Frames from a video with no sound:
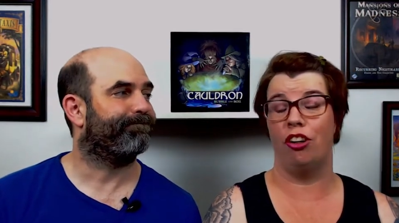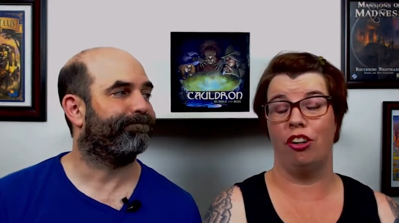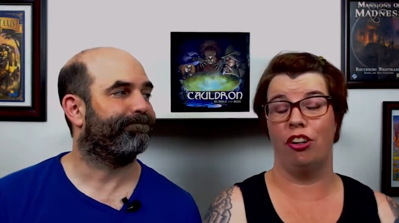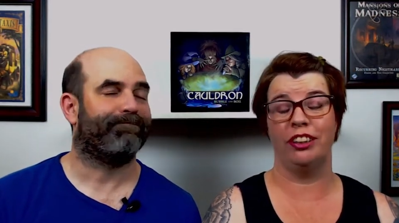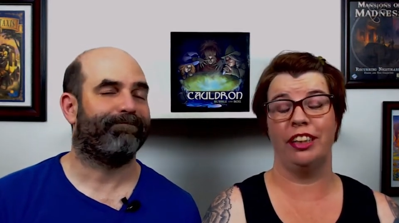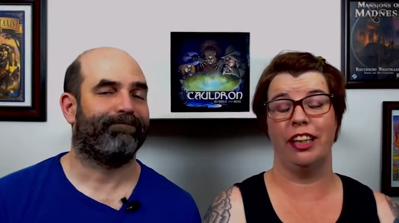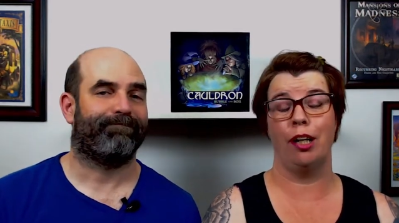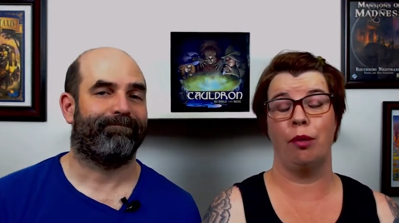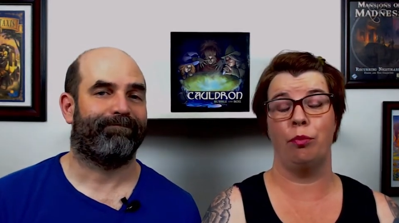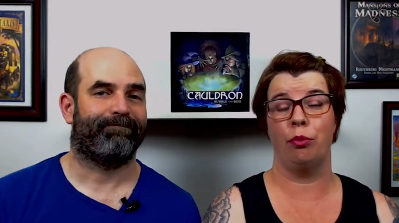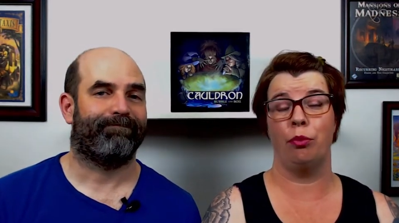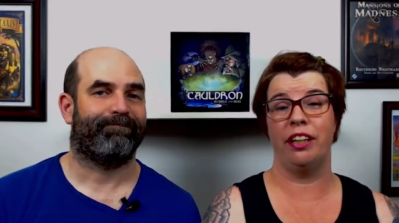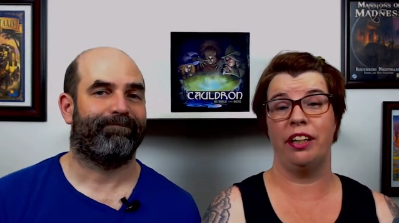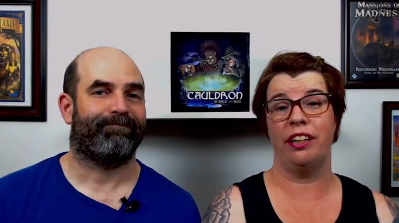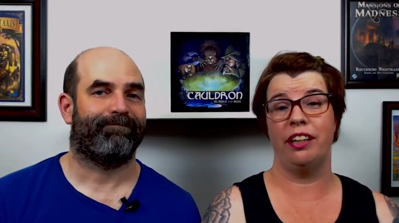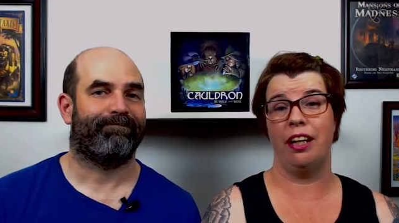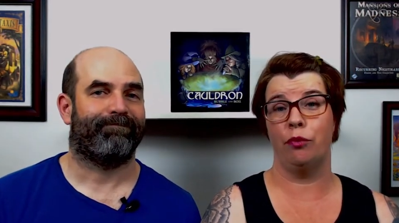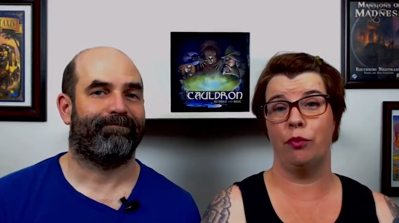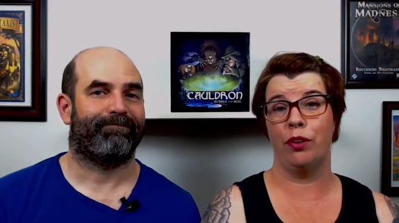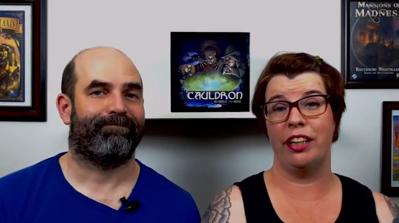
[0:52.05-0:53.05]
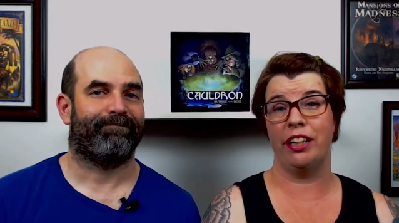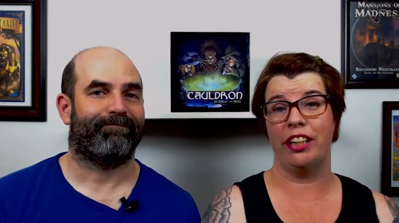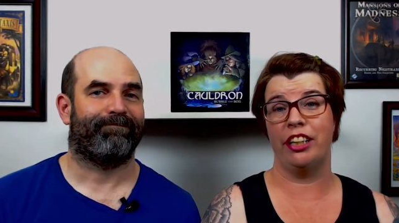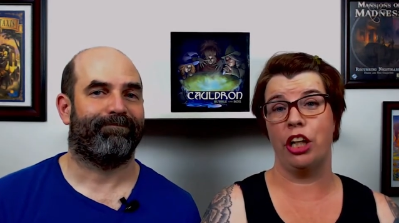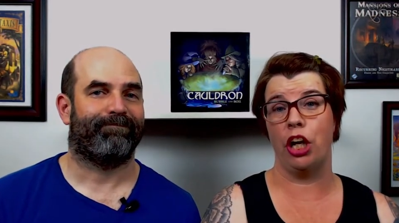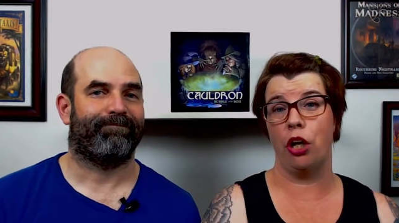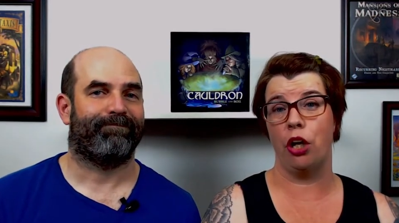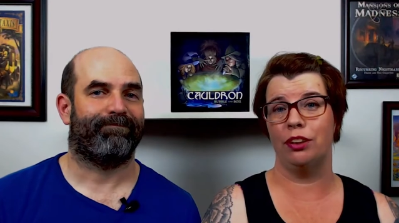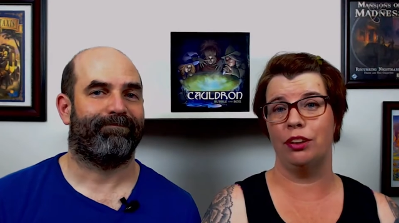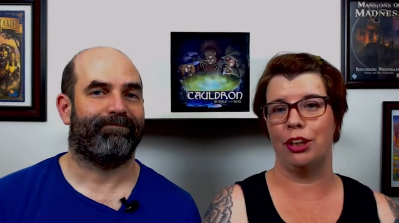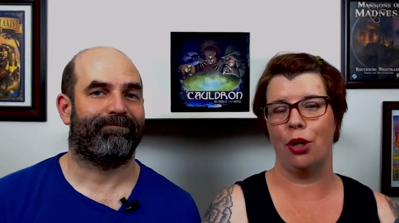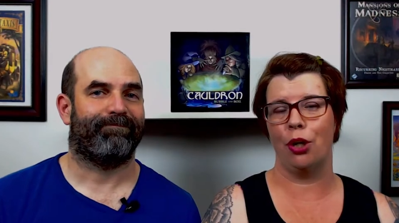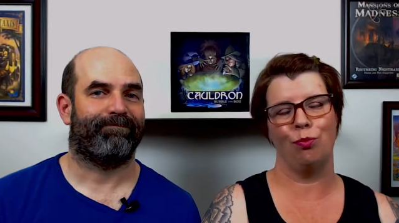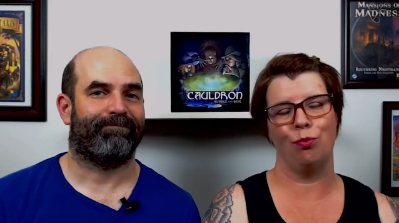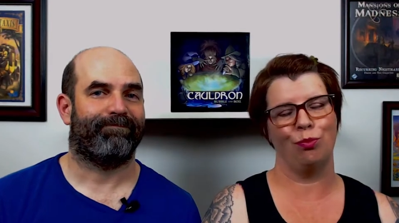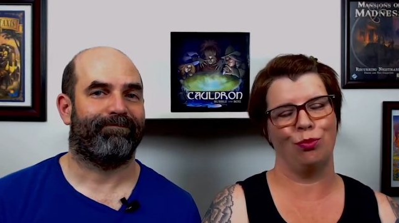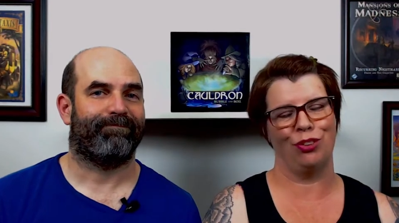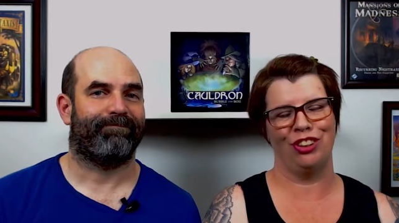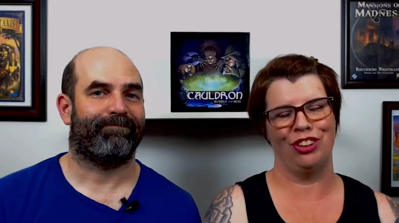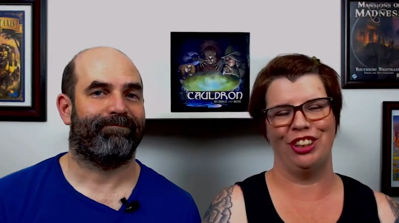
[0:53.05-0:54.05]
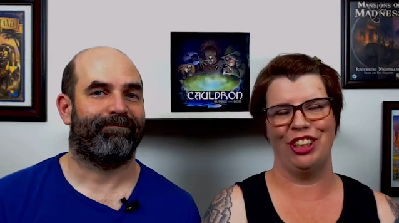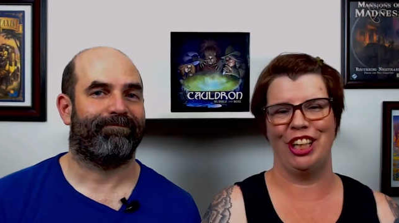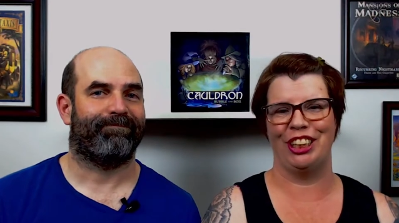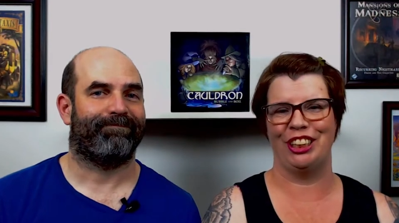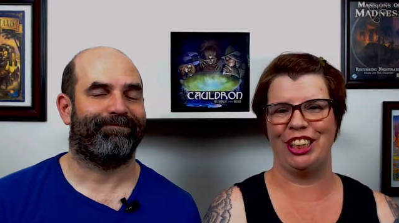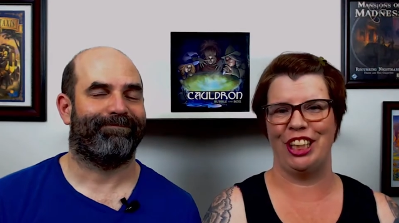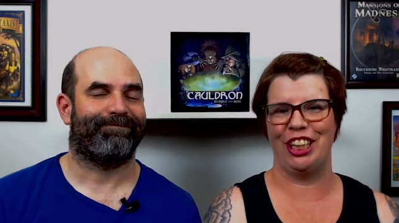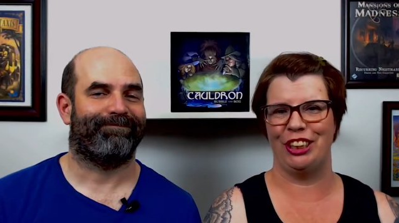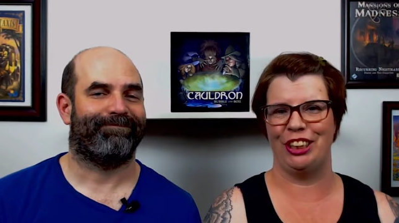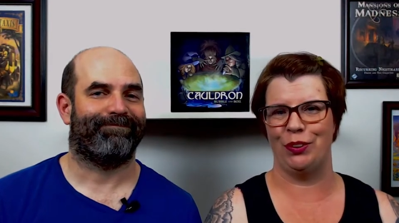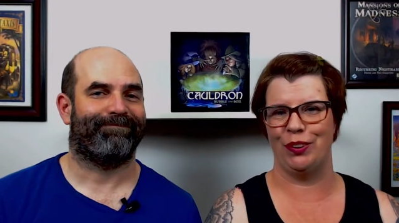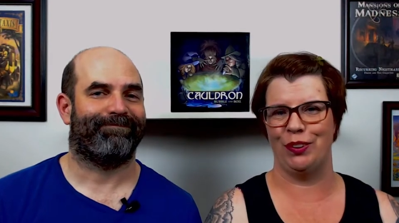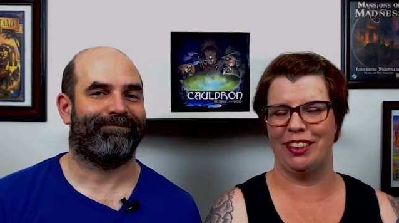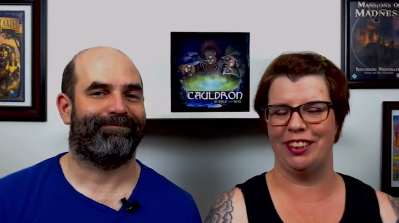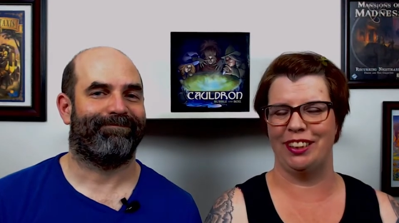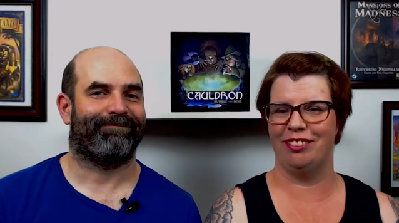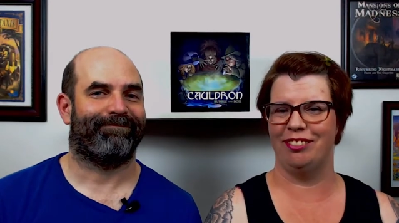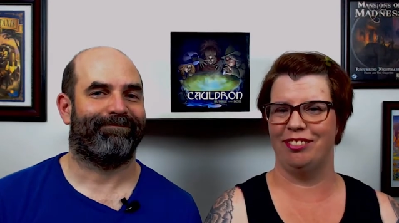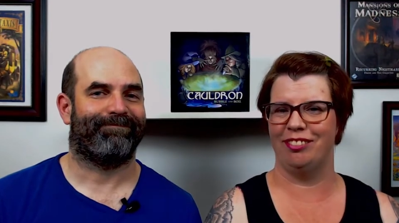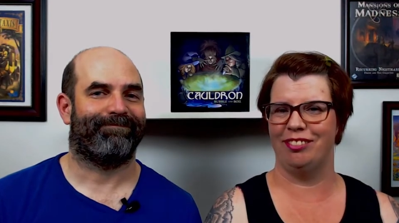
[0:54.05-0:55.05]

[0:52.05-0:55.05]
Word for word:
Speaker 1: all set up ready and ready to go, so let's get to it.